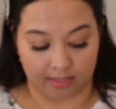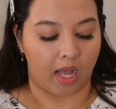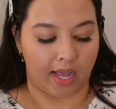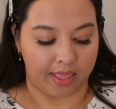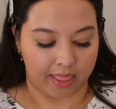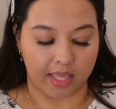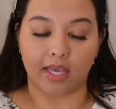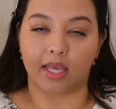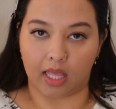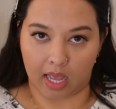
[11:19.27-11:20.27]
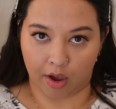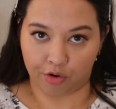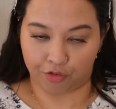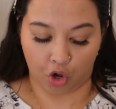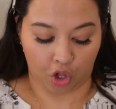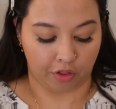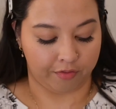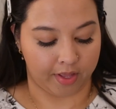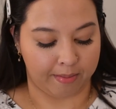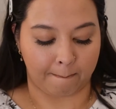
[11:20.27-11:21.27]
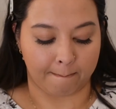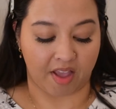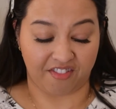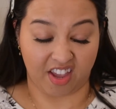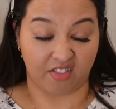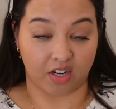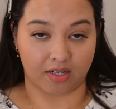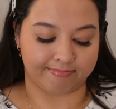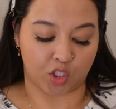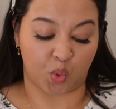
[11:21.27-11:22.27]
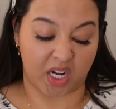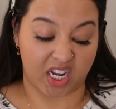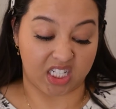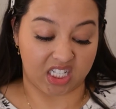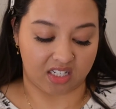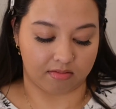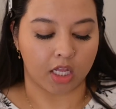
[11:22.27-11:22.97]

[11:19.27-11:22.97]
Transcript: I think out of all of them, my favorite is 2019.